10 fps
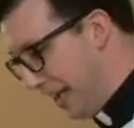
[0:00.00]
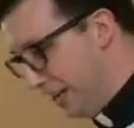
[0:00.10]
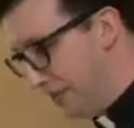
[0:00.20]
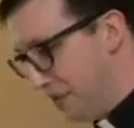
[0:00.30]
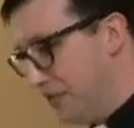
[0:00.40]

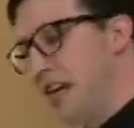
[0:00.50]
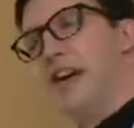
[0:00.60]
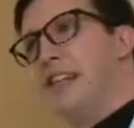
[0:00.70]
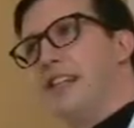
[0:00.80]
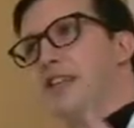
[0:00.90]
elephants,
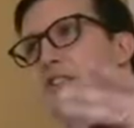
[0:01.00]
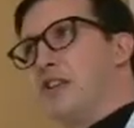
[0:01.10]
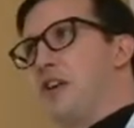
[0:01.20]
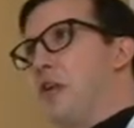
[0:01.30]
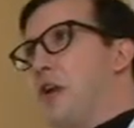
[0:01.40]
and the list
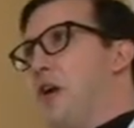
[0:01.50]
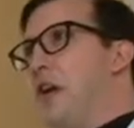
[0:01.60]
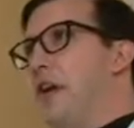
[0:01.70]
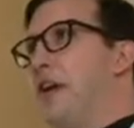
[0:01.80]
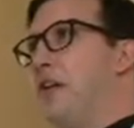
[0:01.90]
could go
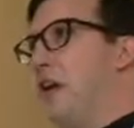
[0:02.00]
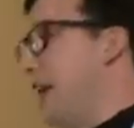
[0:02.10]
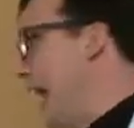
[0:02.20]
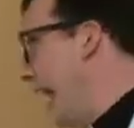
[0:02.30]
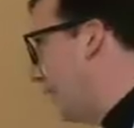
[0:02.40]
on and
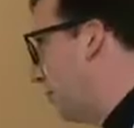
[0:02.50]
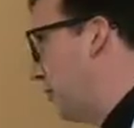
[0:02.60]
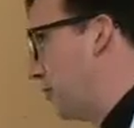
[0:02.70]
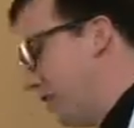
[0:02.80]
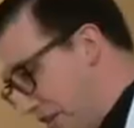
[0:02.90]
on.
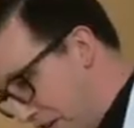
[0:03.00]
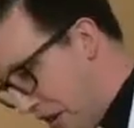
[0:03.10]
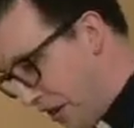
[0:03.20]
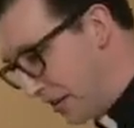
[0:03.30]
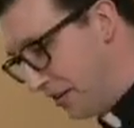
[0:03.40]
Animals that
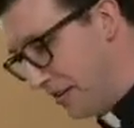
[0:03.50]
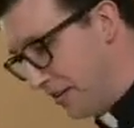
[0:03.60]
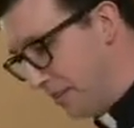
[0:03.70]
talk.